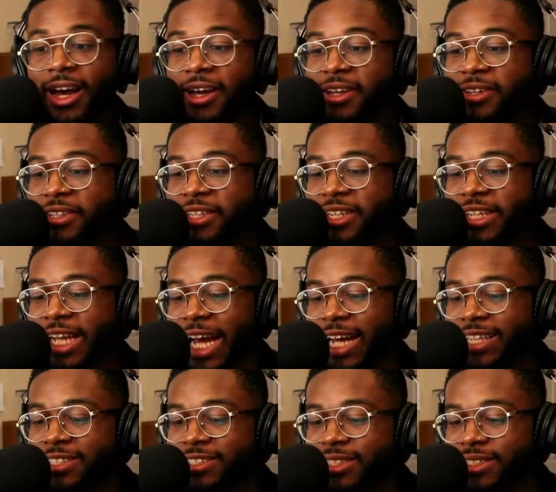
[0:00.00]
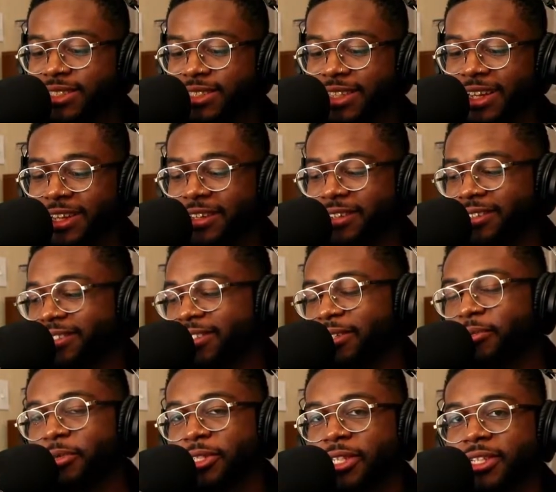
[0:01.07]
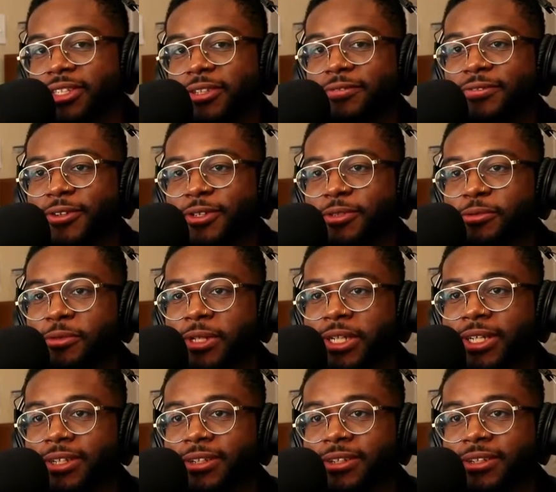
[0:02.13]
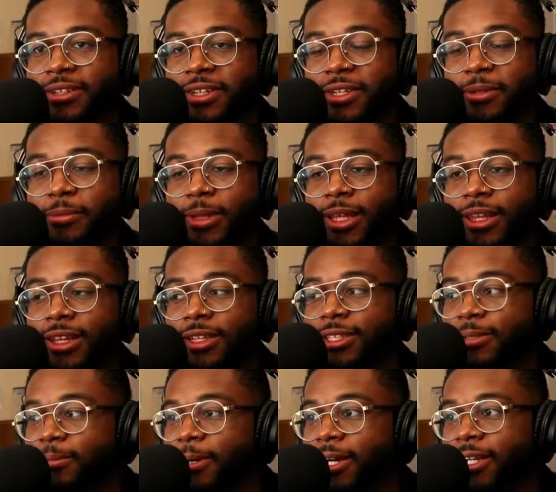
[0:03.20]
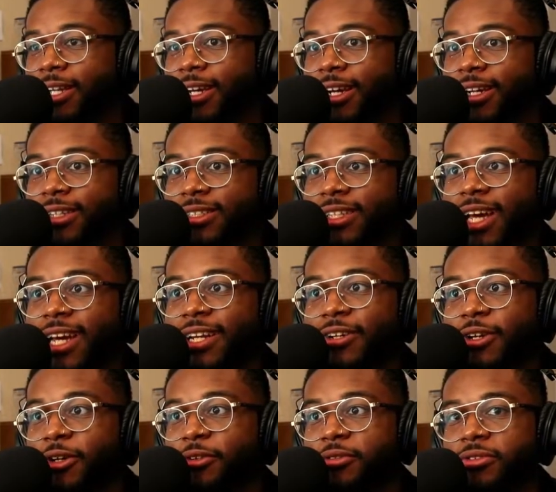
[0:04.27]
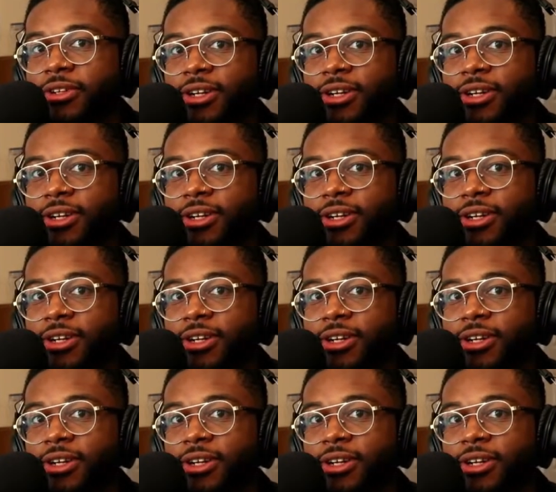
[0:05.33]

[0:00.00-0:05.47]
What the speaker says: I didn't. I just. It was just the first one. It could be the Lens podcast. I don't know.